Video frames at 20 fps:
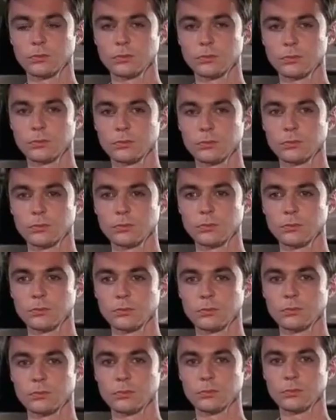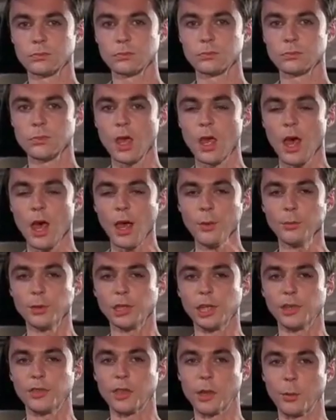I
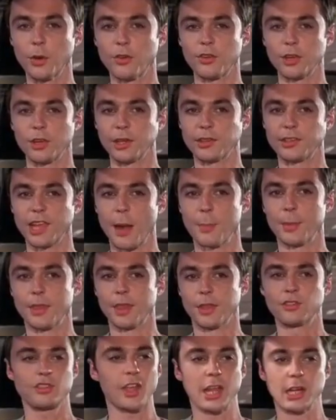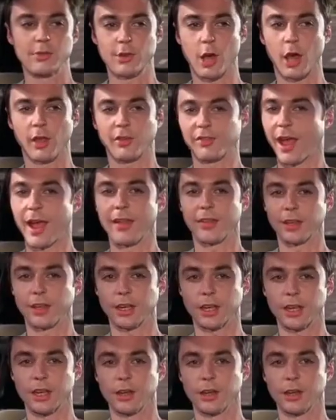really think we should examine the chain of causality